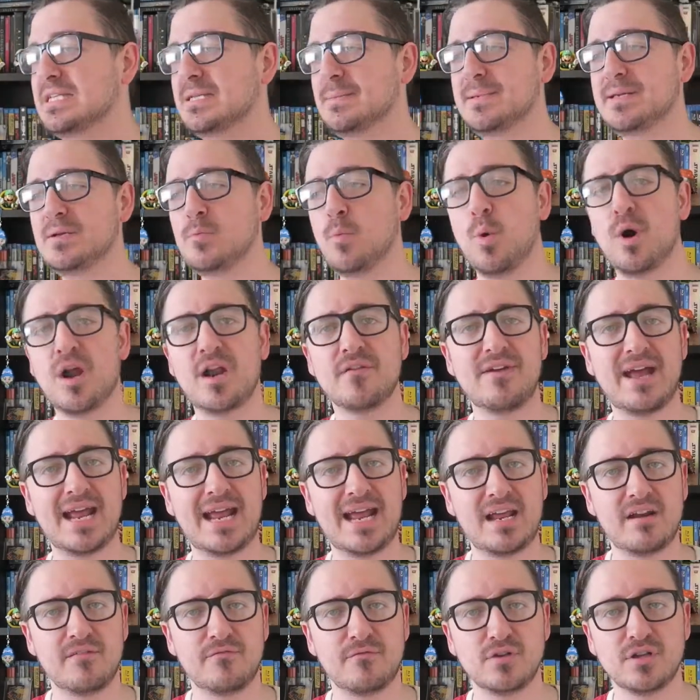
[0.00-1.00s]
to be one of a
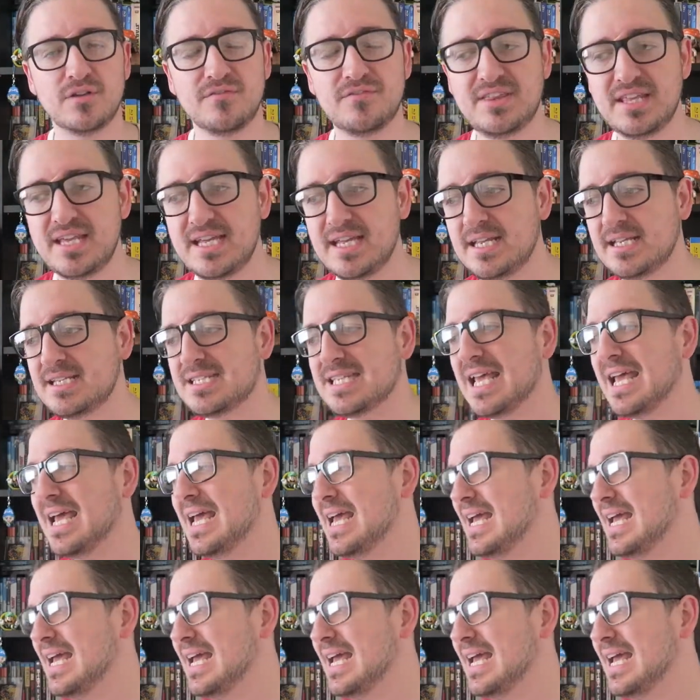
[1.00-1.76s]
handful of things.